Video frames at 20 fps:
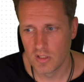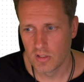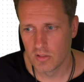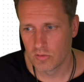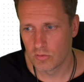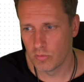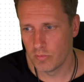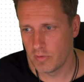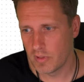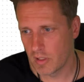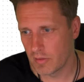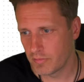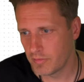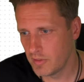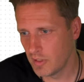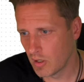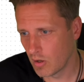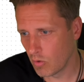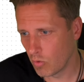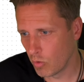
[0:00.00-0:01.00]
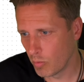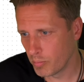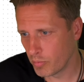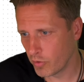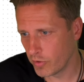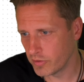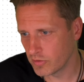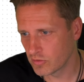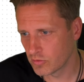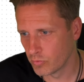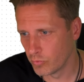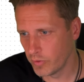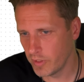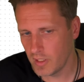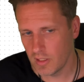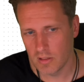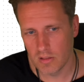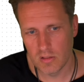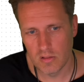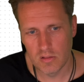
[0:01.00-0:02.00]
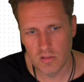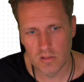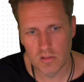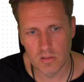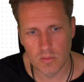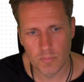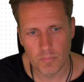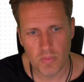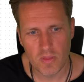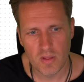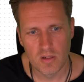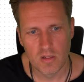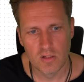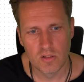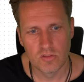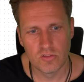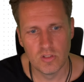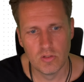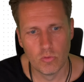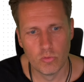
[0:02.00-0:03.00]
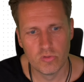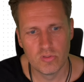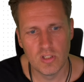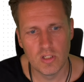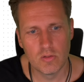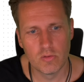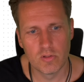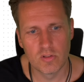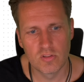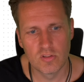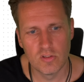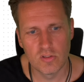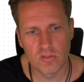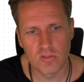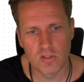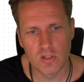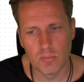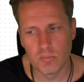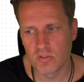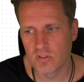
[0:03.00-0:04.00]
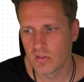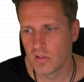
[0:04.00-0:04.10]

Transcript: So we have here 0.3 in the zero sequence systems,